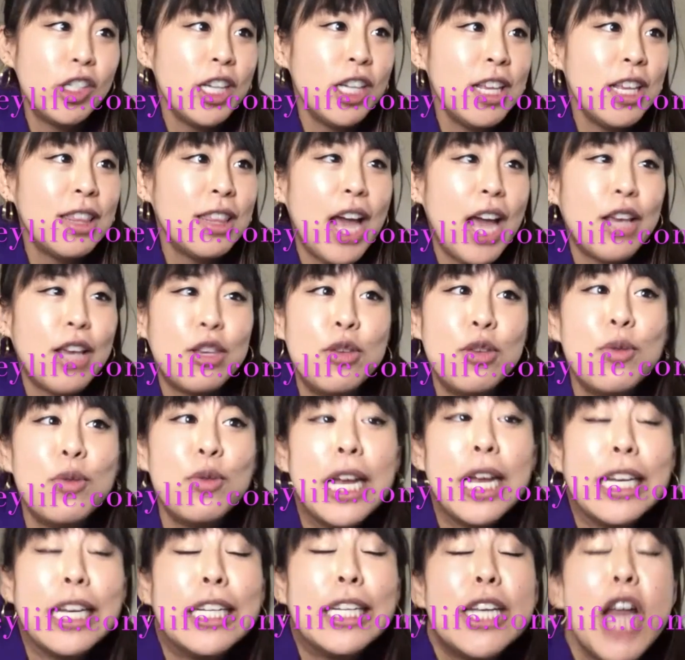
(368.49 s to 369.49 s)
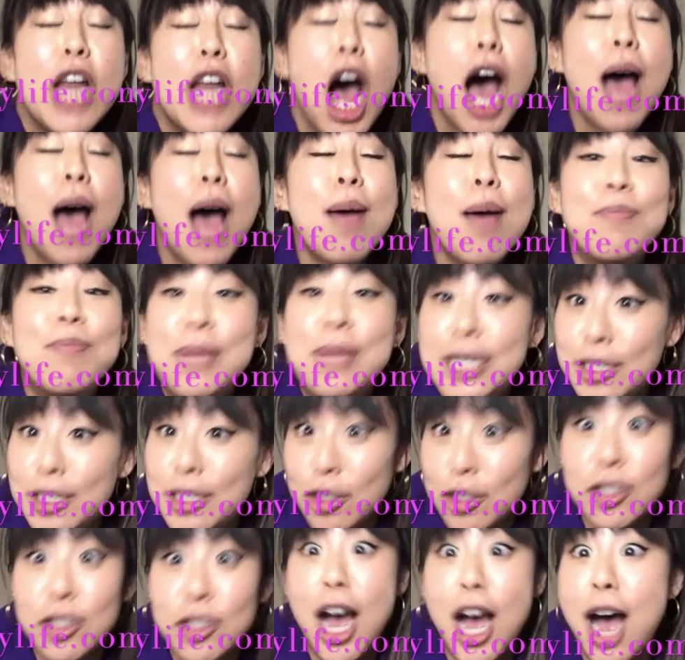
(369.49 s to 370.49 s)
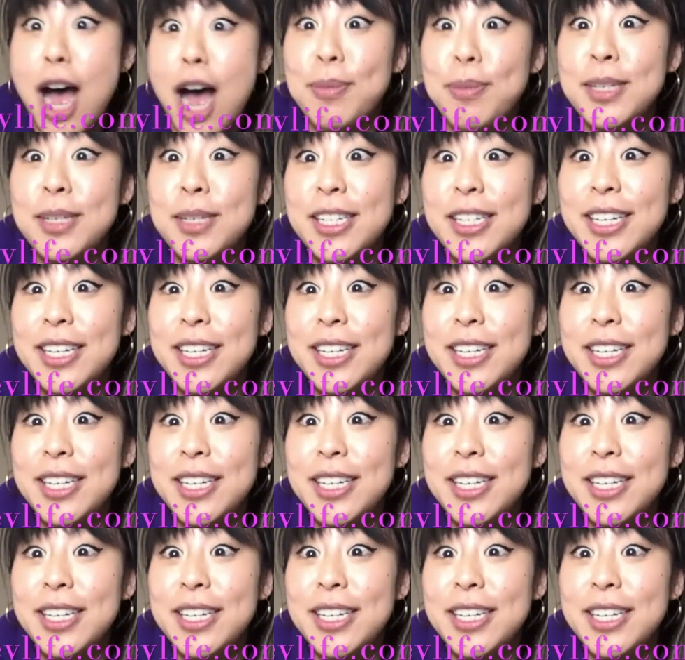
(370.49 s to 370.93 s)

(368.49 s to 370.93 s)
it like you cannot be stopped.